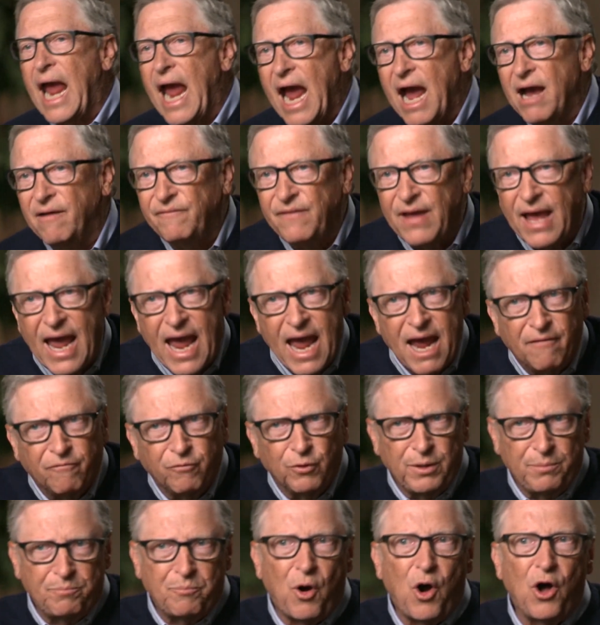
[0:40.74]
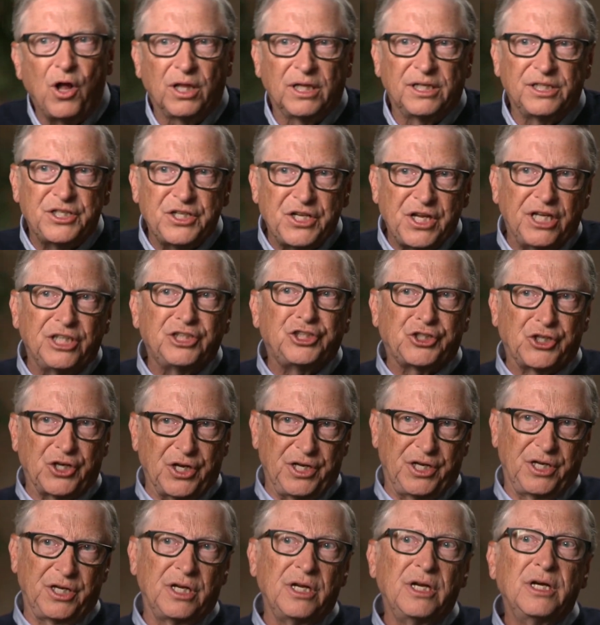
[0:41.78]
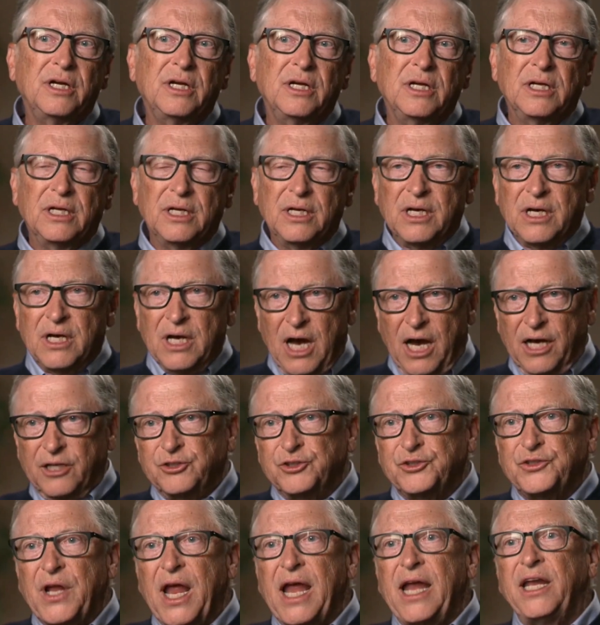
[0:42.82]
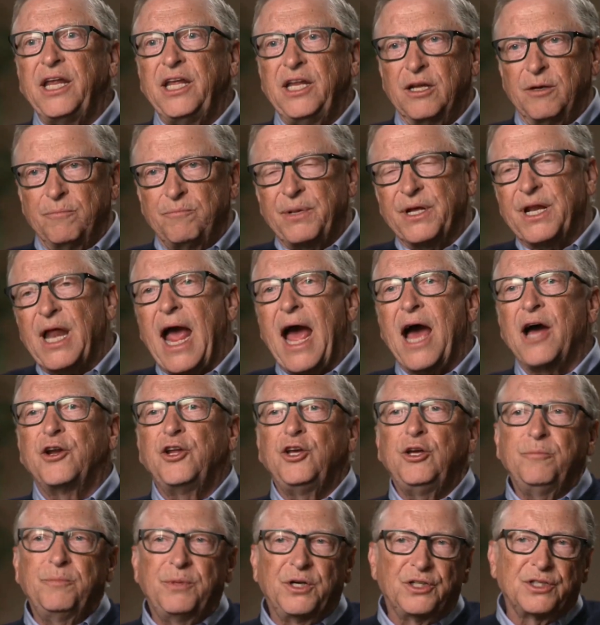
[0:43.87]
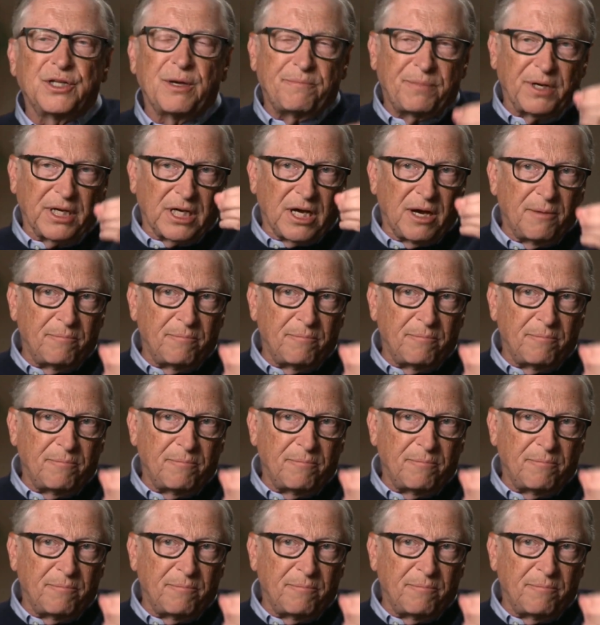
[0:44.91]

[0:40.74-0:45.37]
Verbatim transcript: to have every politician understanding it, but how do you build up a